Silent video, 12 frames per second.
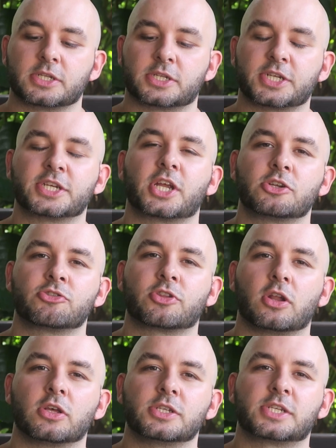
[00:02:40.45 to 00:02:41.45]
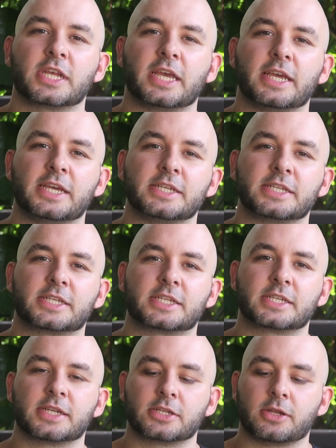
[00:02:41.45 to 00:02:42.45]
$600
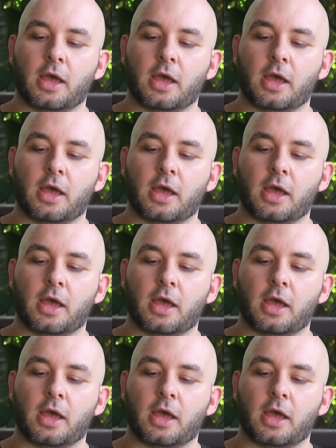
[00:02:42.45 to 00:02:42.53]
is